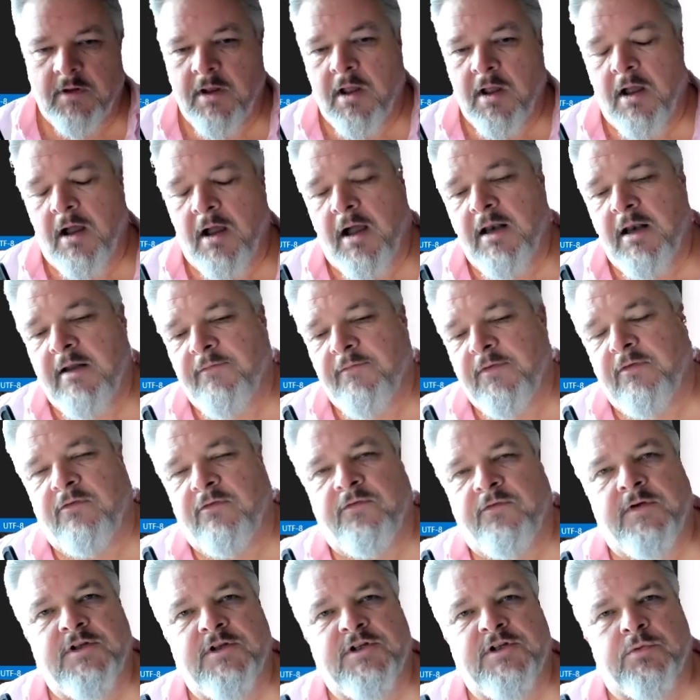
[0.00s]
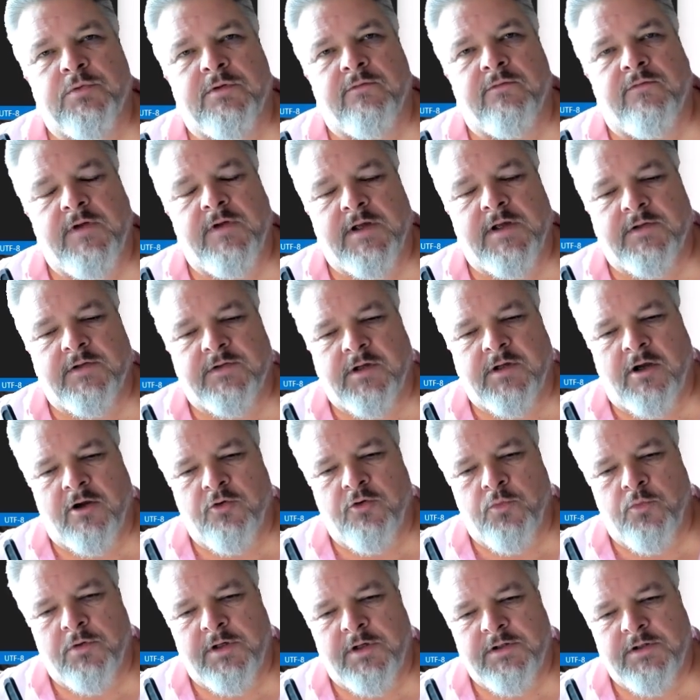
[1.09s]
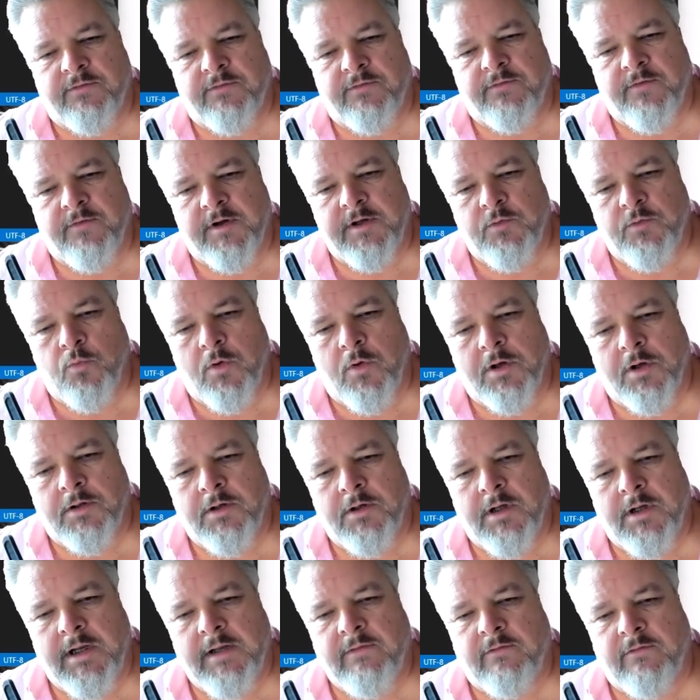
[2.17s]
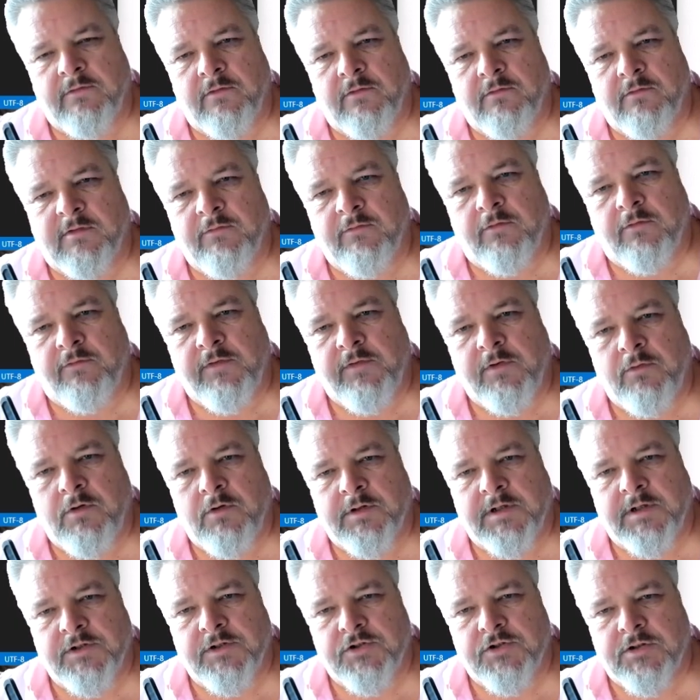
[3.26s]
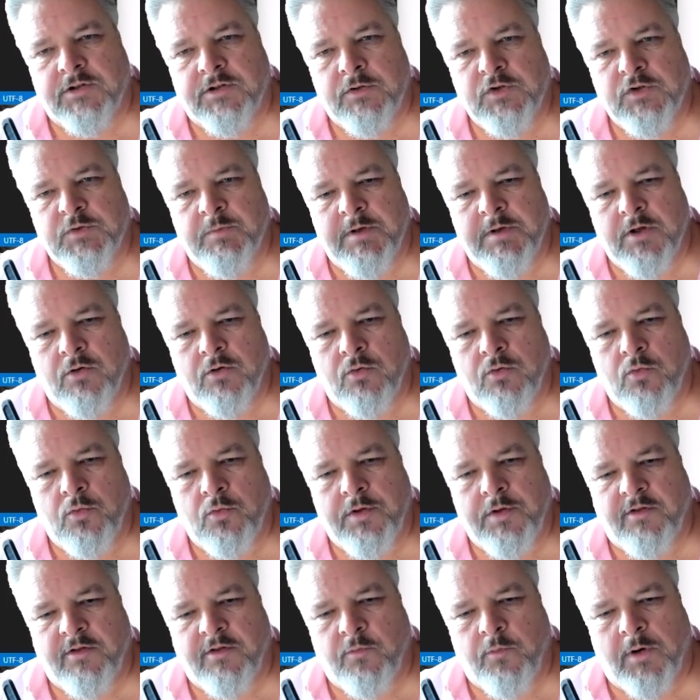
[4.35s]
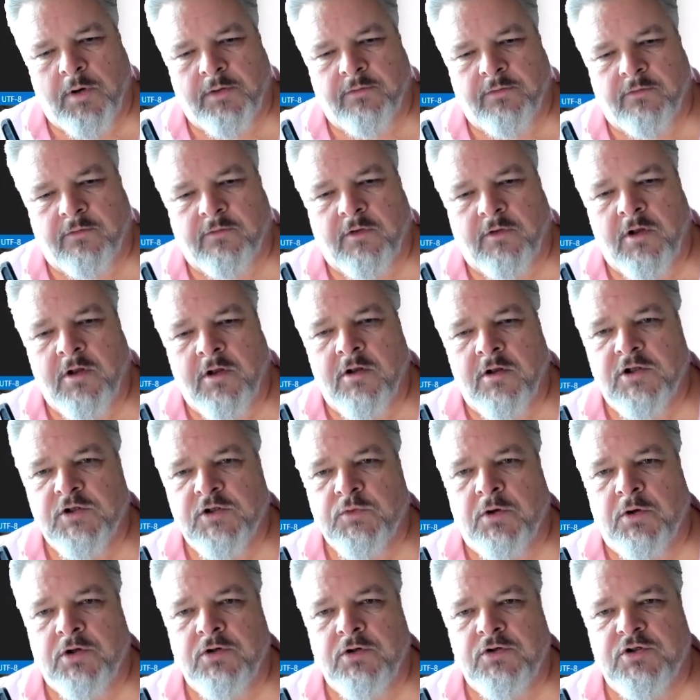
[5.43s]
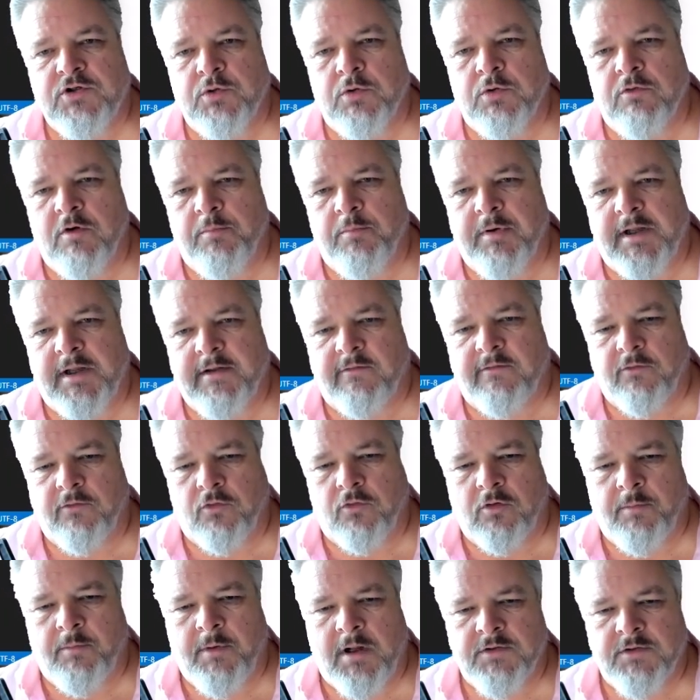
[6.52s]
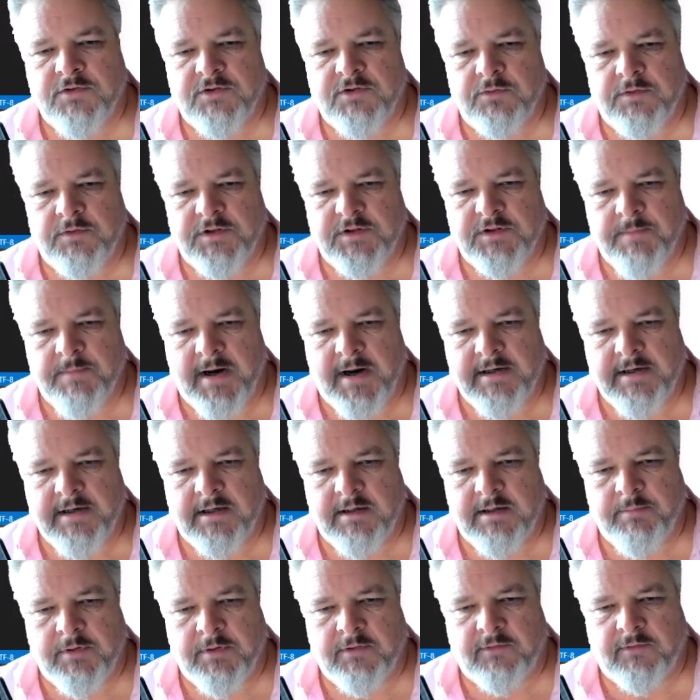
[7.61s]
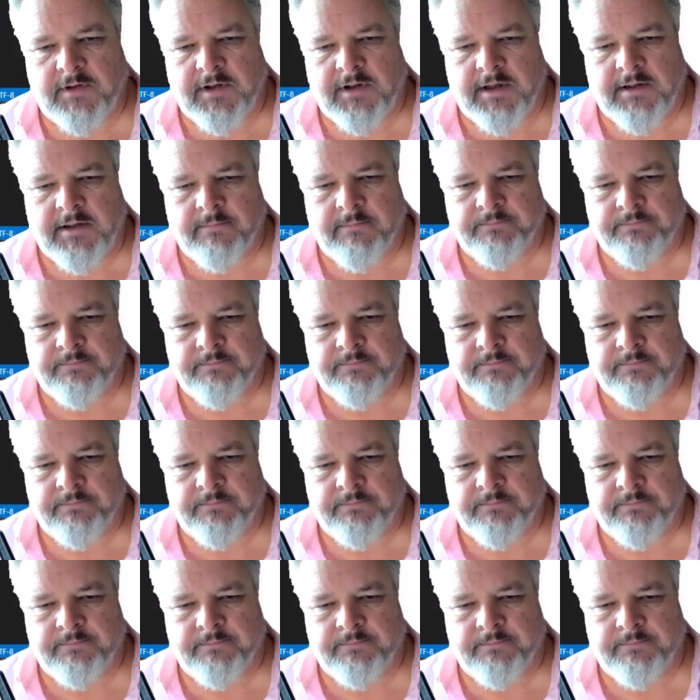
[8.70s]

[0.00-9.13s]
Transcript: I love this feature within VS Code. When I define one instance of a field, look, it shows me all the other ones. So I could do a replace all, but I'll just do these manually because I can.